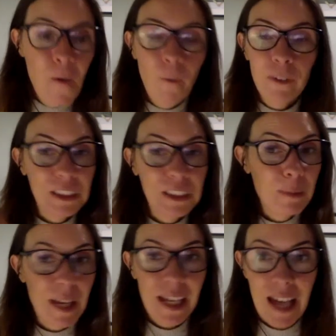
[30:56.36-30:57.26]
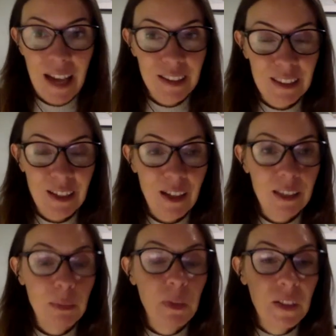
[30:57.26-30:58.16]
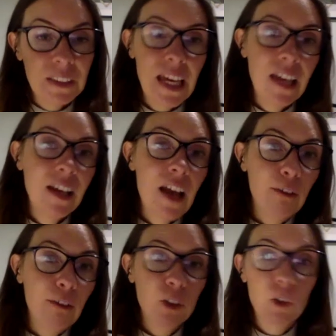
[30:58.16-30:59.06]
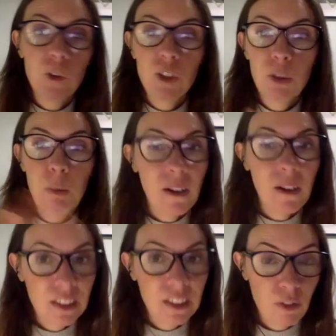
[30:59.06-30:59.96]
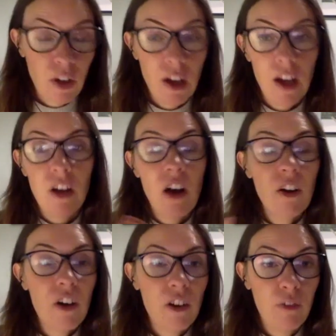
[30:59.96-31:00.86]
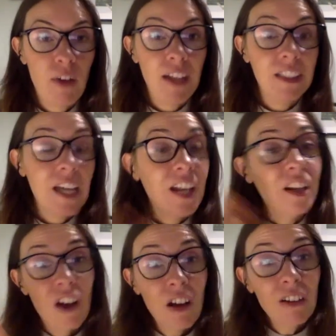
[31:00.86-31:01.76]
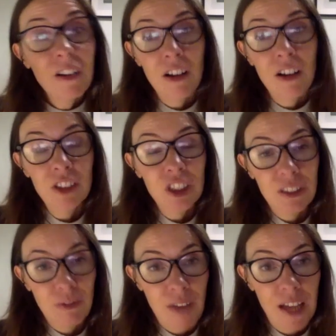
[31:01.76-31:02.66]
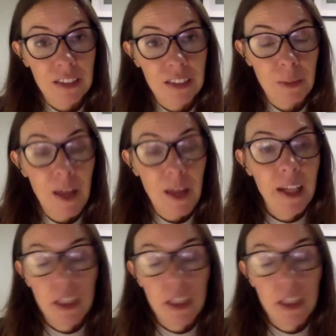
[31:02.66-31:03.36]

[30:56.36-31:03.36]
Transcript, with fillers: or yeah. just make it exercise because they can have such a positive knock on effect and a non conscious effect as well, like a